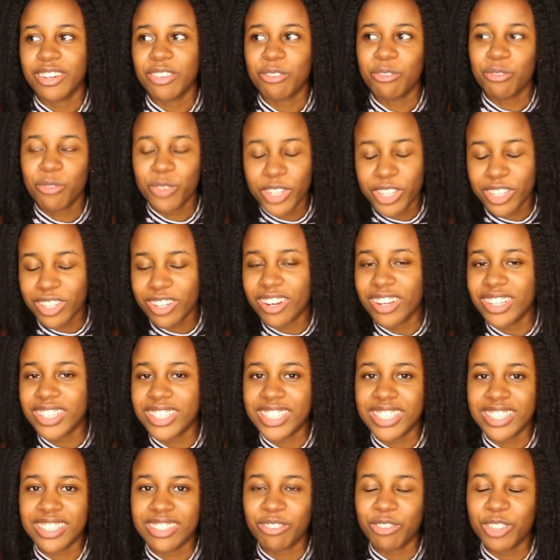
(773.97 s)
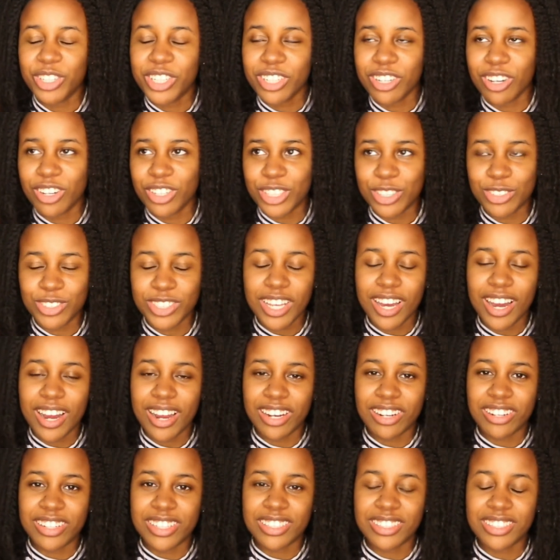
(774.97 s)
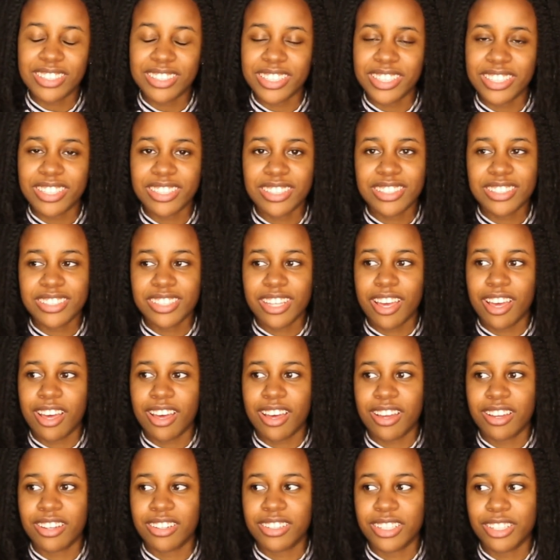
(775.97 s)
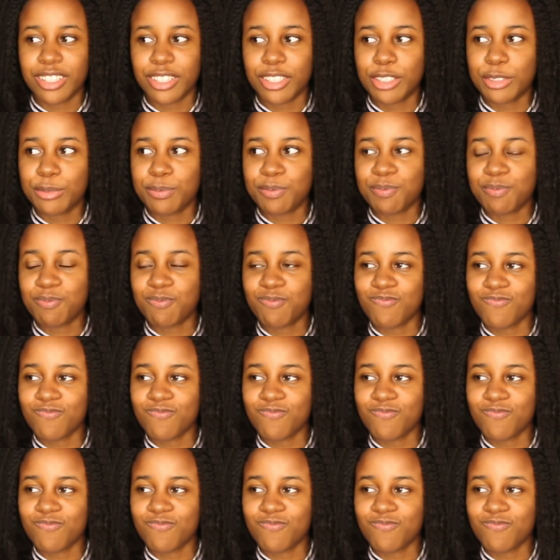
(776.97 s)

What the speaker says: We could all use higher instincts, and